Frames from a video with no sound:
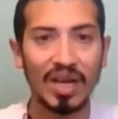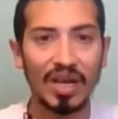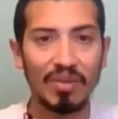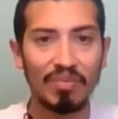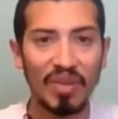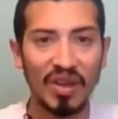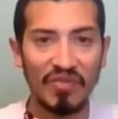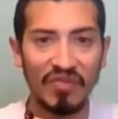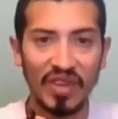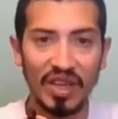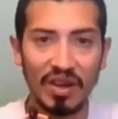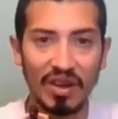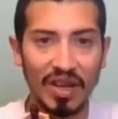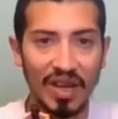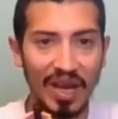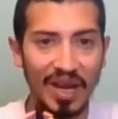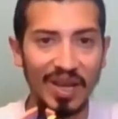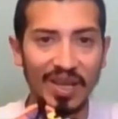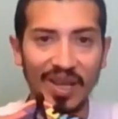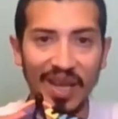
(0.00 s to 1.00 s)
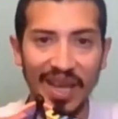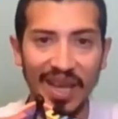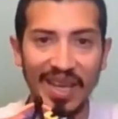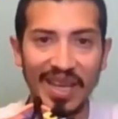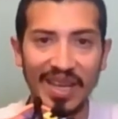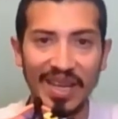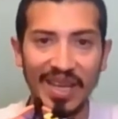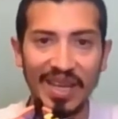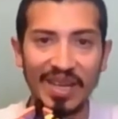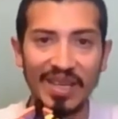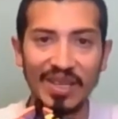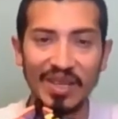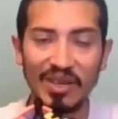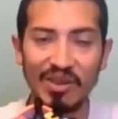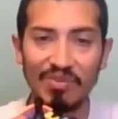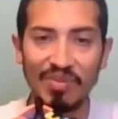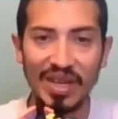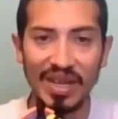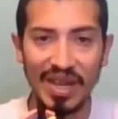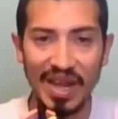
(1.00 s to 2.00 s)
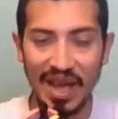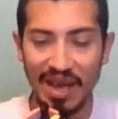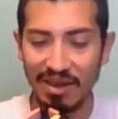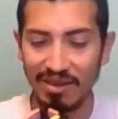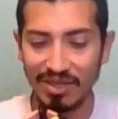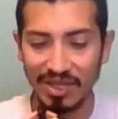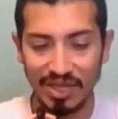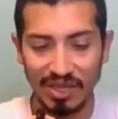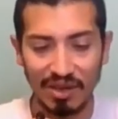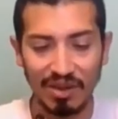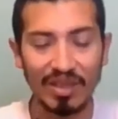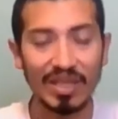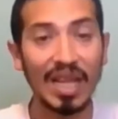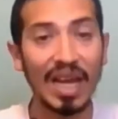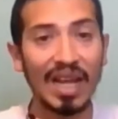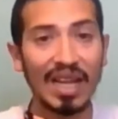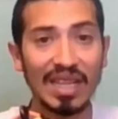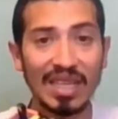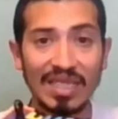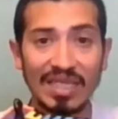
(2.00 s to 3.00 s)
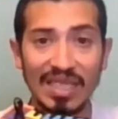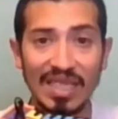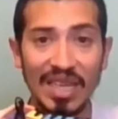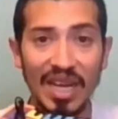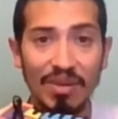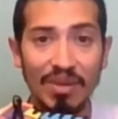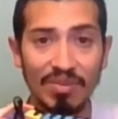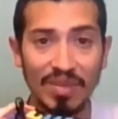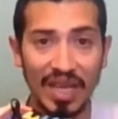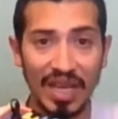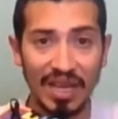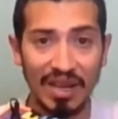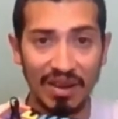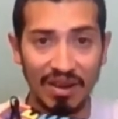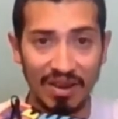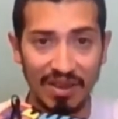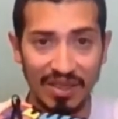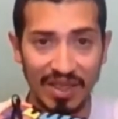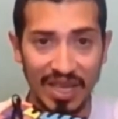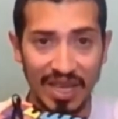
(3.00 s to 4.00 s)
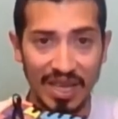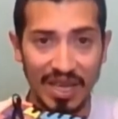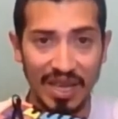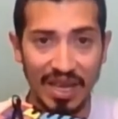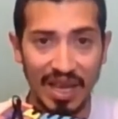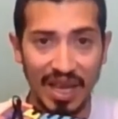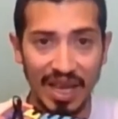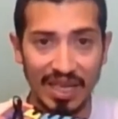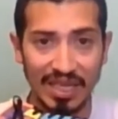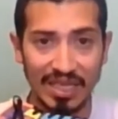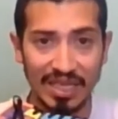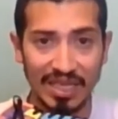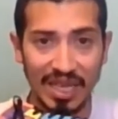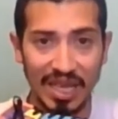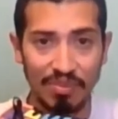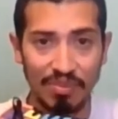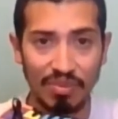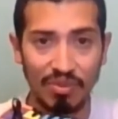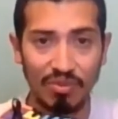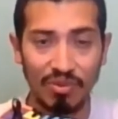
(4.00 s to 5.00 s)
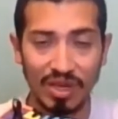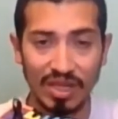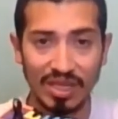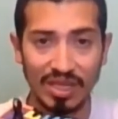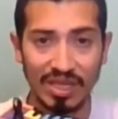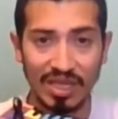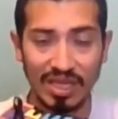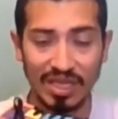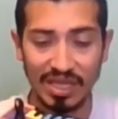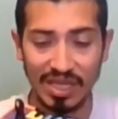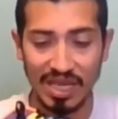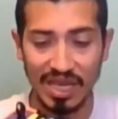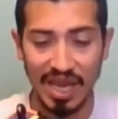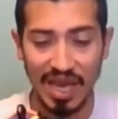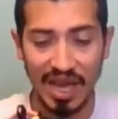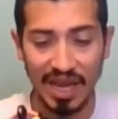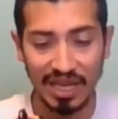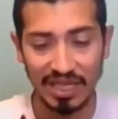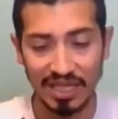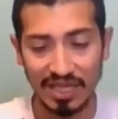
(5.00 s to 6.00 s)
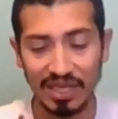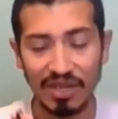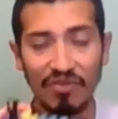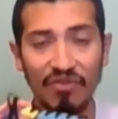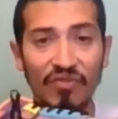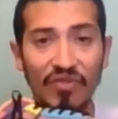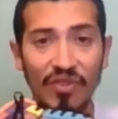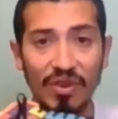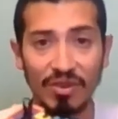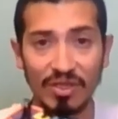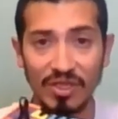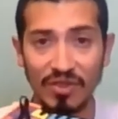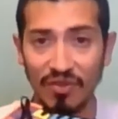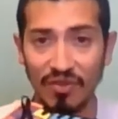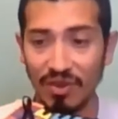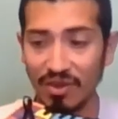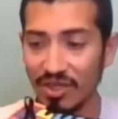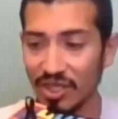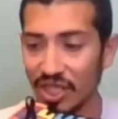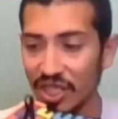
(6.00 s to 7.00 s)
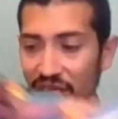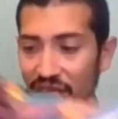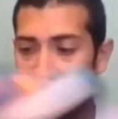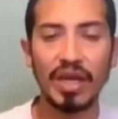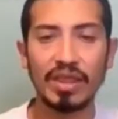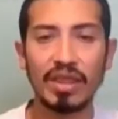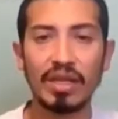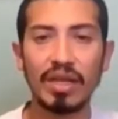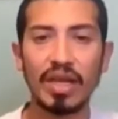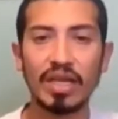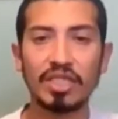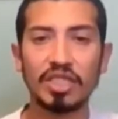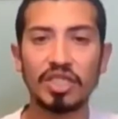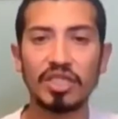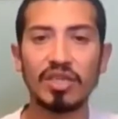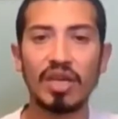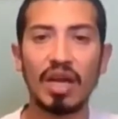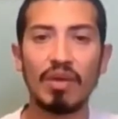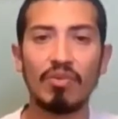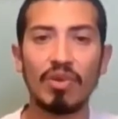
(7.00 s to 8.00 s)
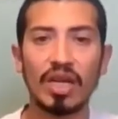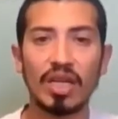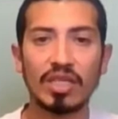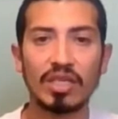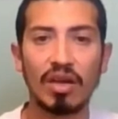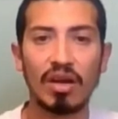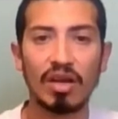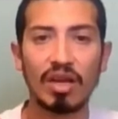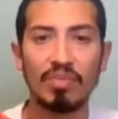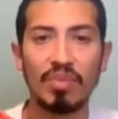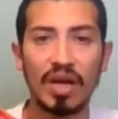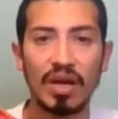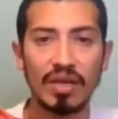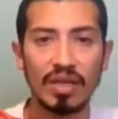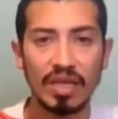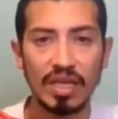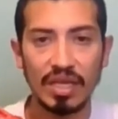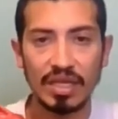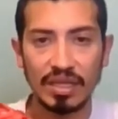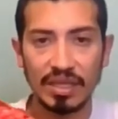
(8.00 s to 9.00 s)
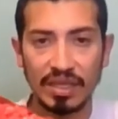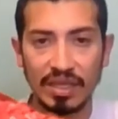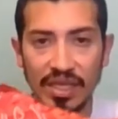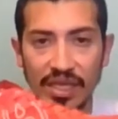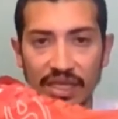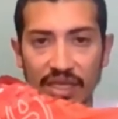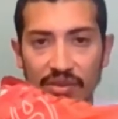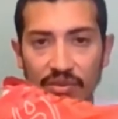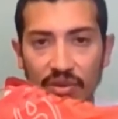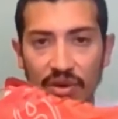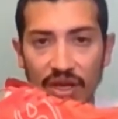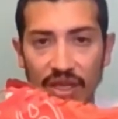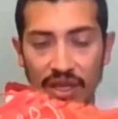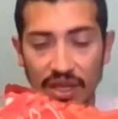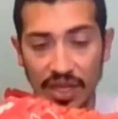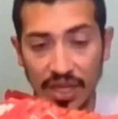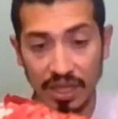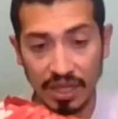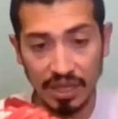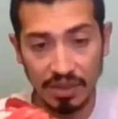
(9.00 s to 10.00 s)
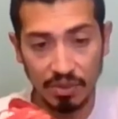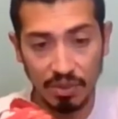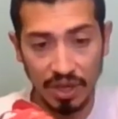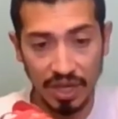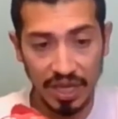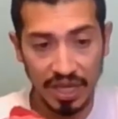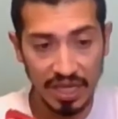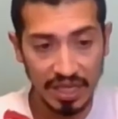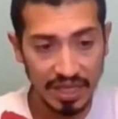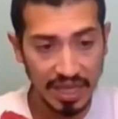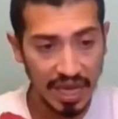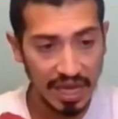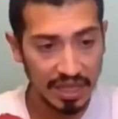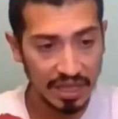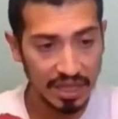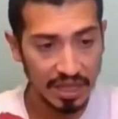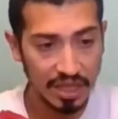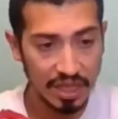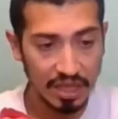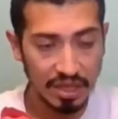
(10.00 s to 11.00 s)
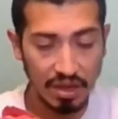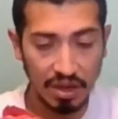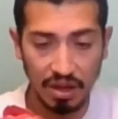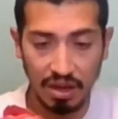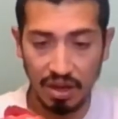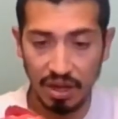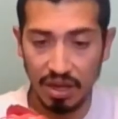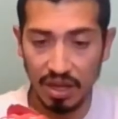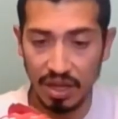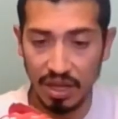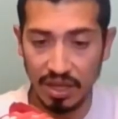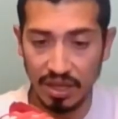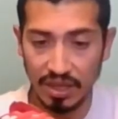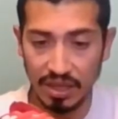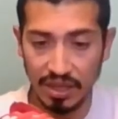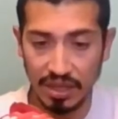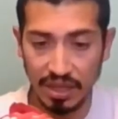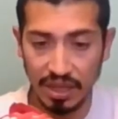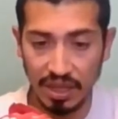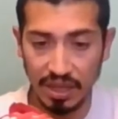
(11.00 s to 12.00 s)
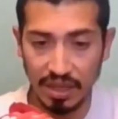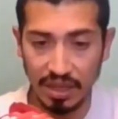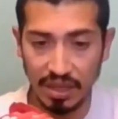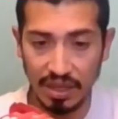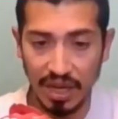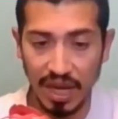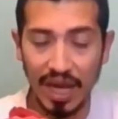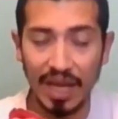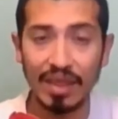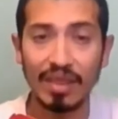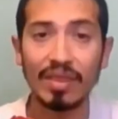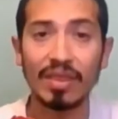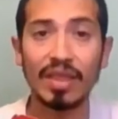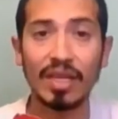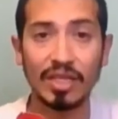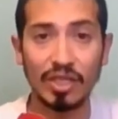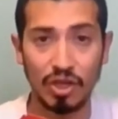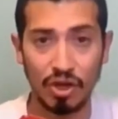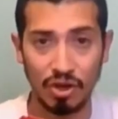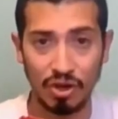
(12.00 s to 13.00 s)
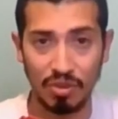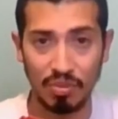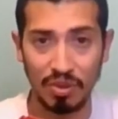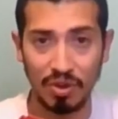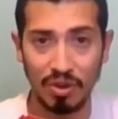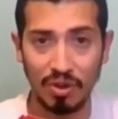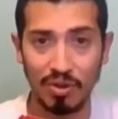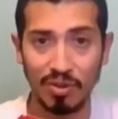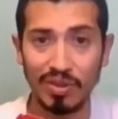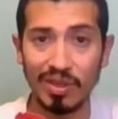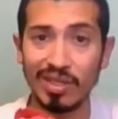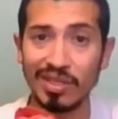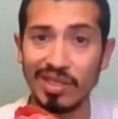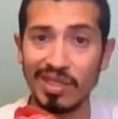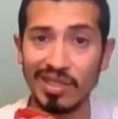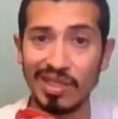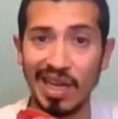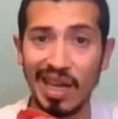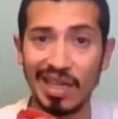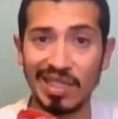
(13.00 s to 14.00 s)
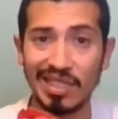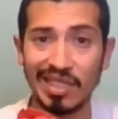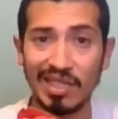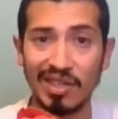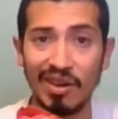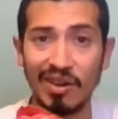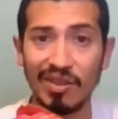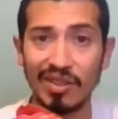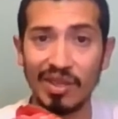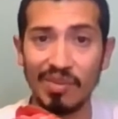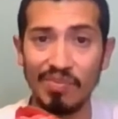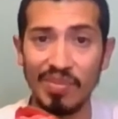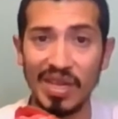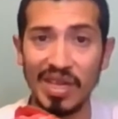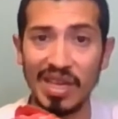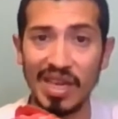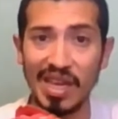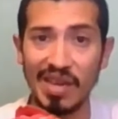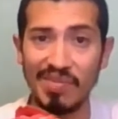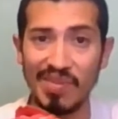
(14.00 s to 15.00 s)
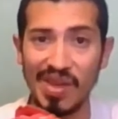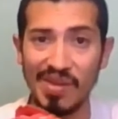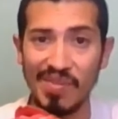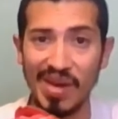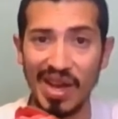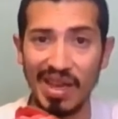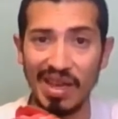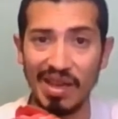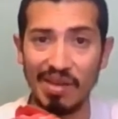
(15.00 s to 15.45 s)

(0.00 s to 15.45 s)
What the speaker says: my feet are kind of liking it a little bit now. So that is the update on the Xtep 160X, the first version. The next shoe I want to talk about is this one. This one is actually is not the Turbo. This is actually called the Bmai